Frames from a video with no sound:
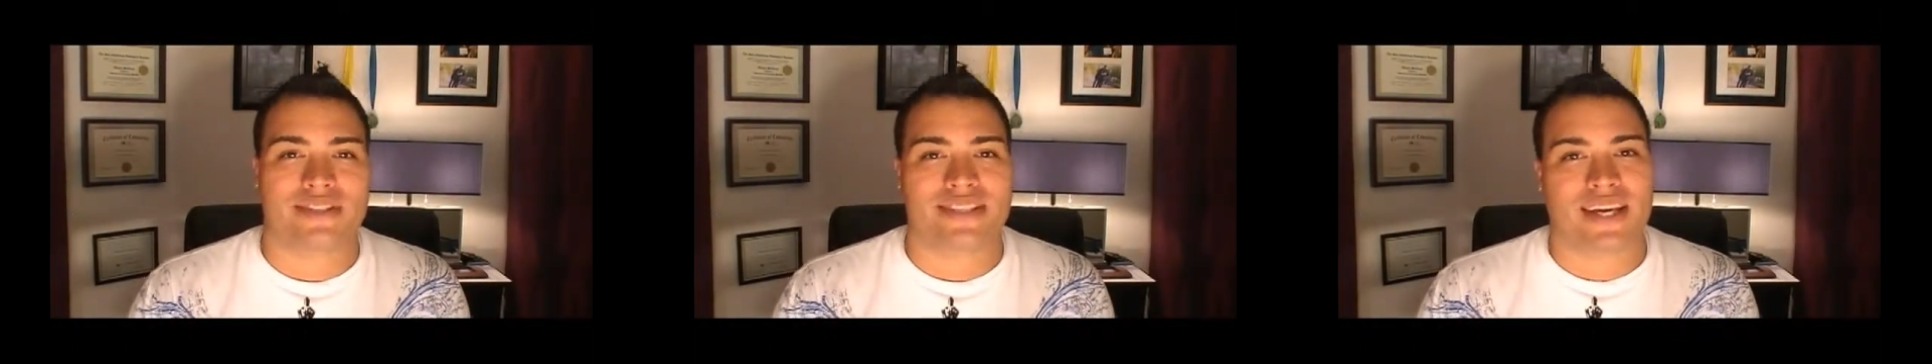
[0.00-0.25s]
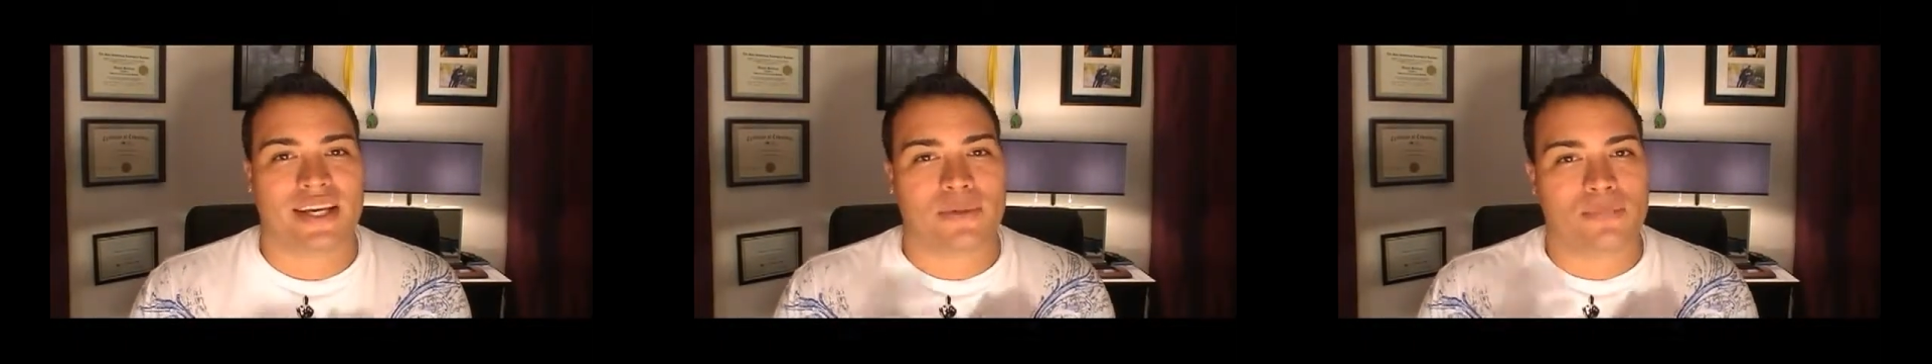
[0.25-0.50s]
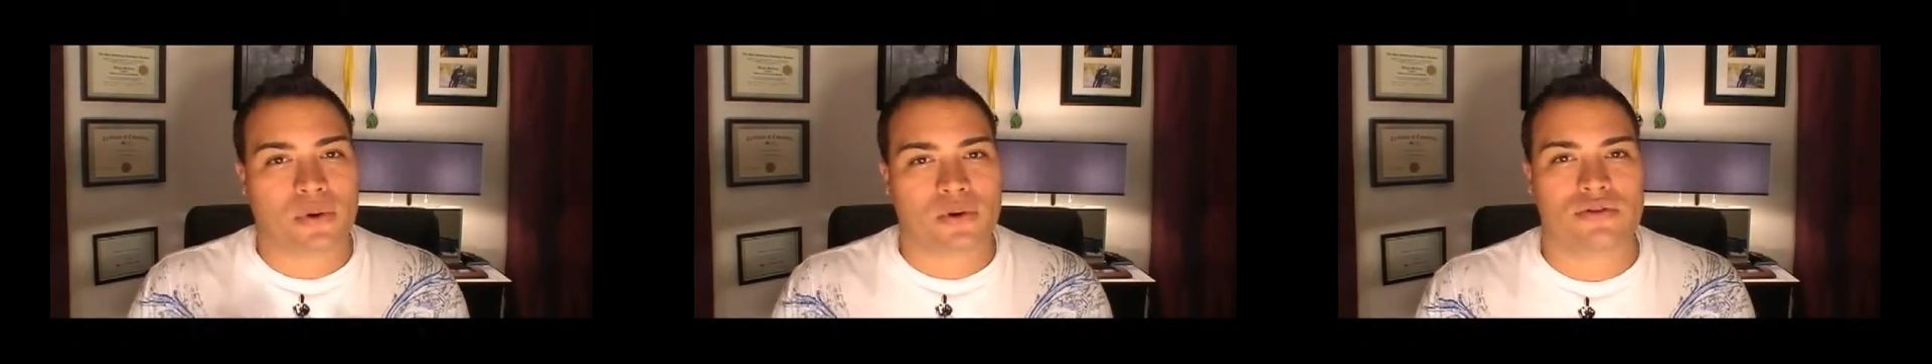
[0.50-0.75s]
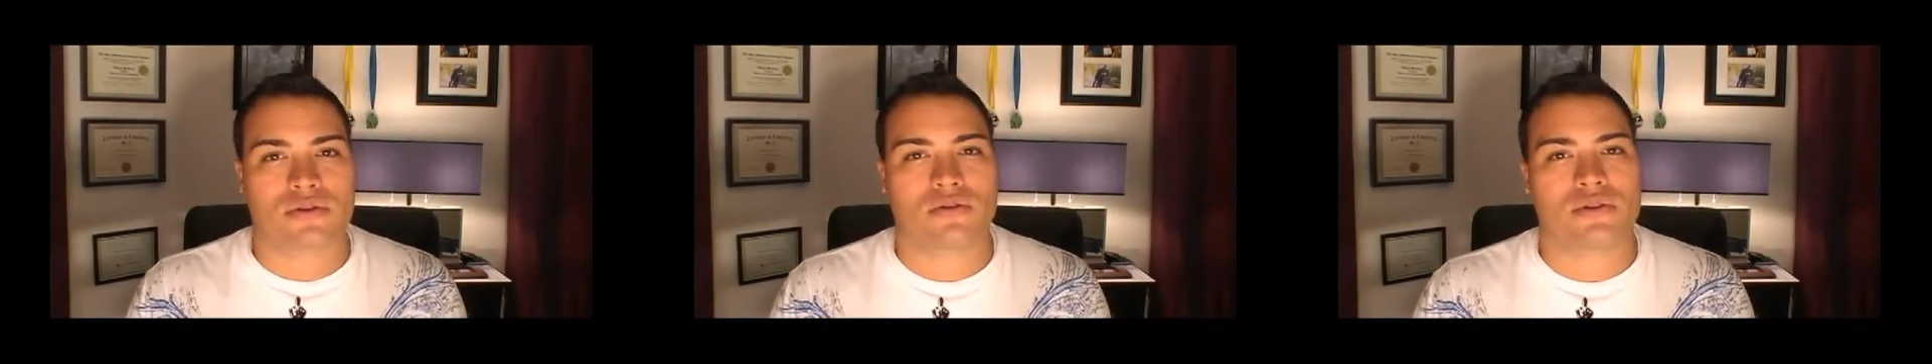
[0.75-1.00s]
taking
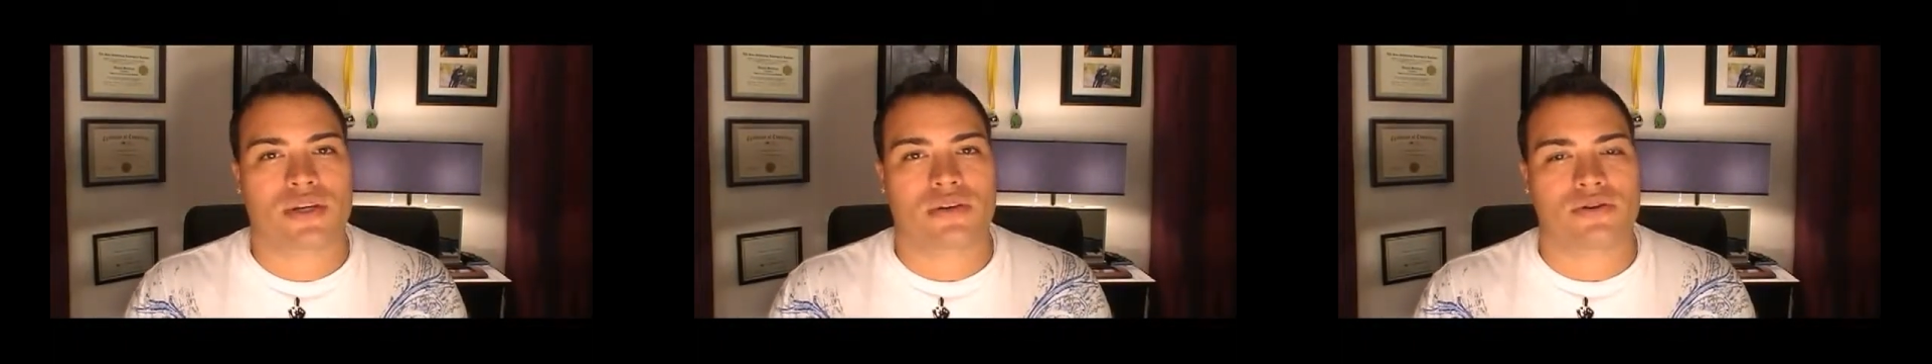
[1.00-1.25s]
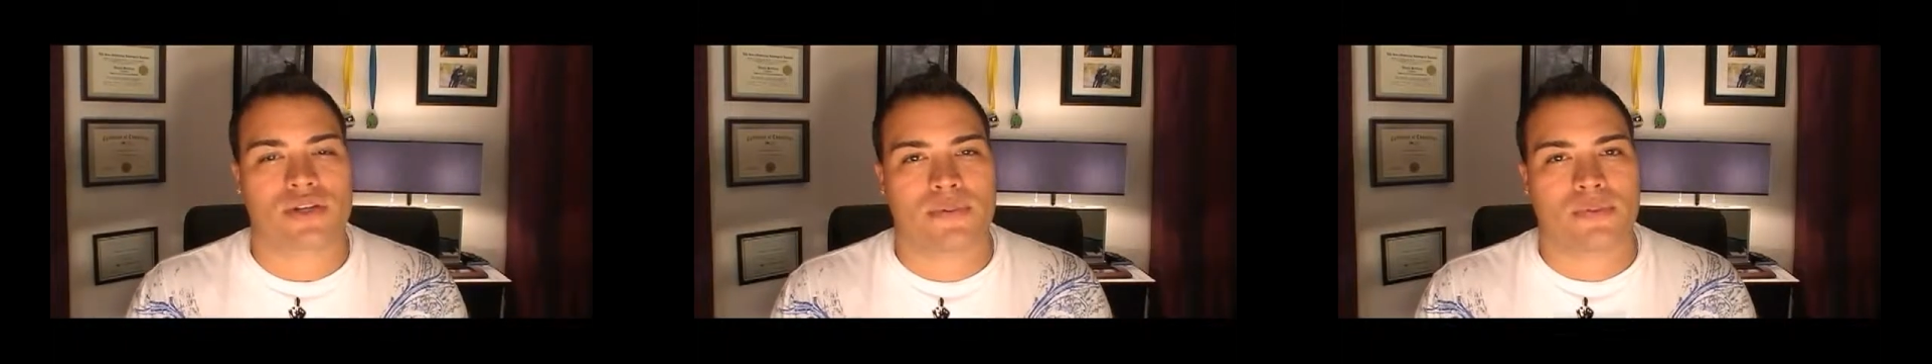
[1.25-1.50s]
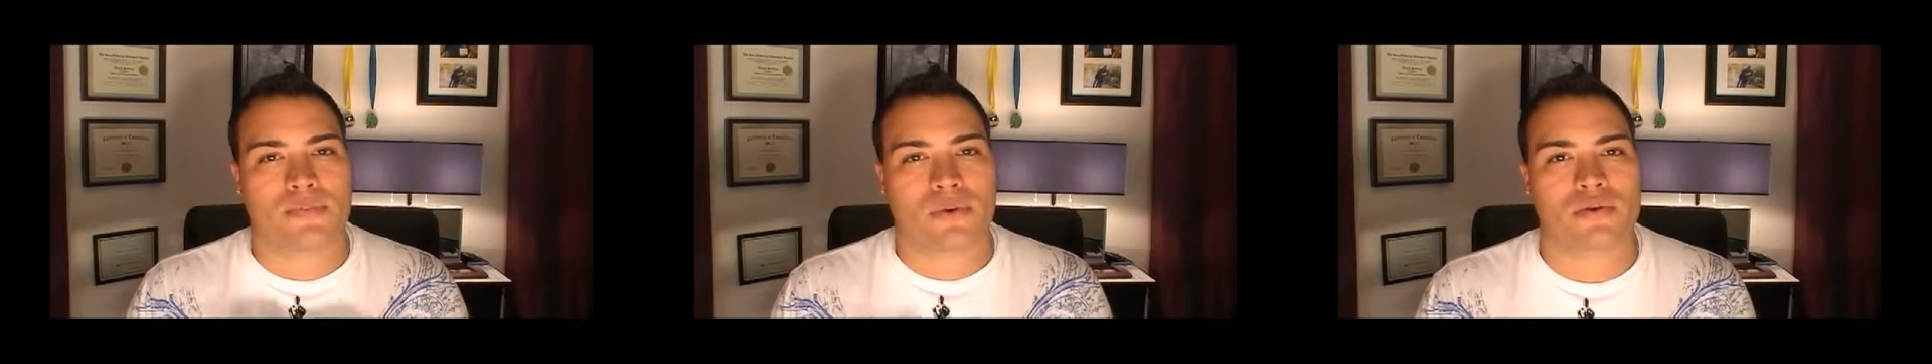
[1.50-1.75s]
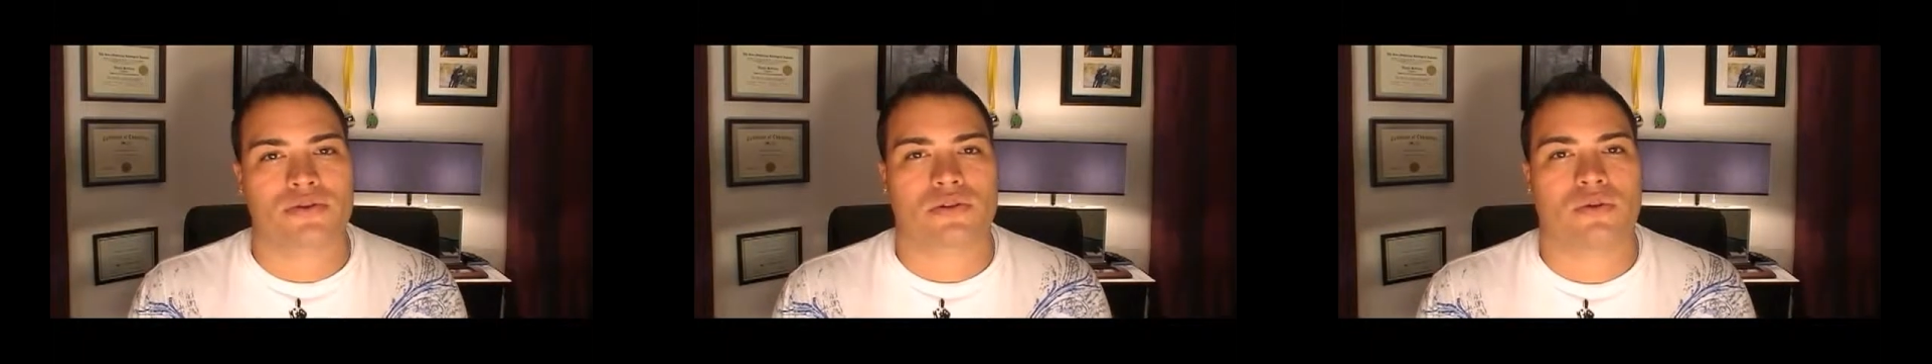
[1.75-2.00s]
personal leadership and
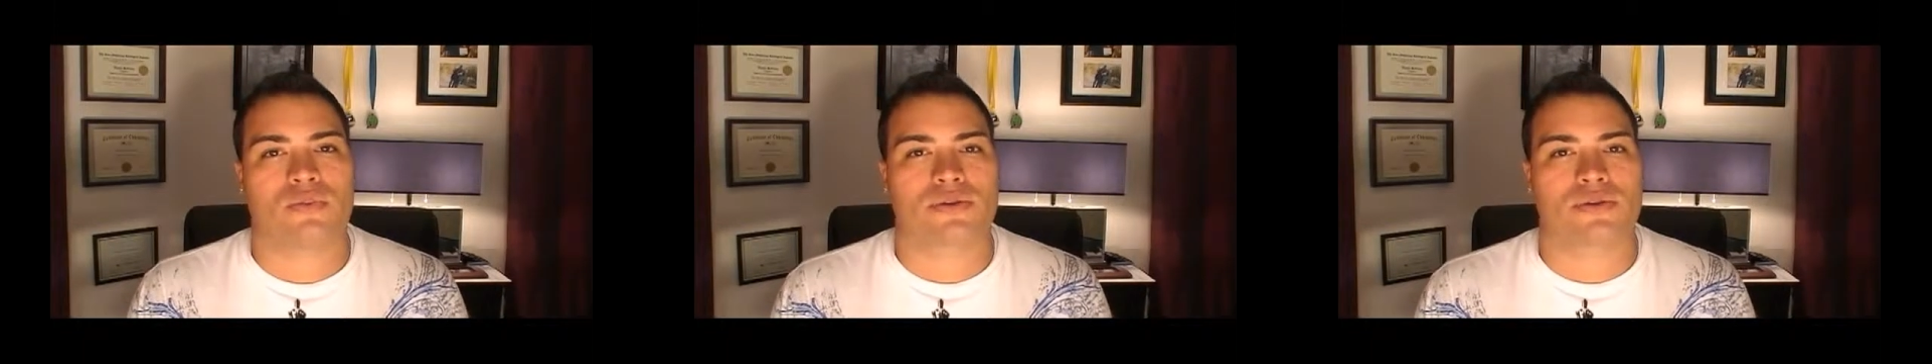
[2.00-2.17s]
personal